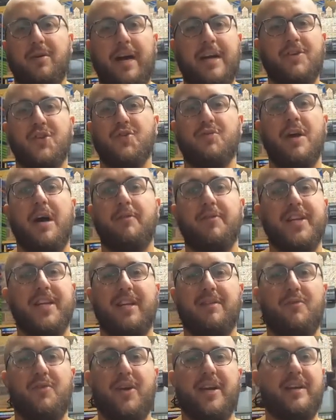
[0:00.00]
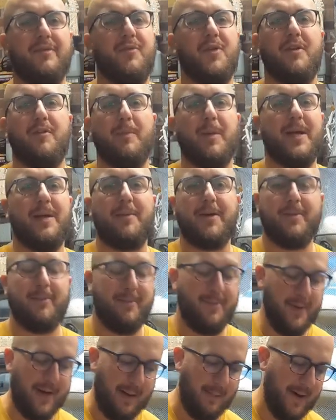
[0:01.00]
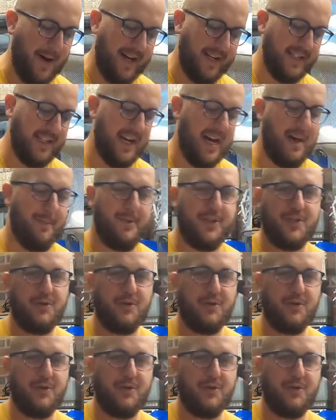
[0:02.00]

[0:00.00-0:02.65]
I'd just rather deliver it for a bit of my time.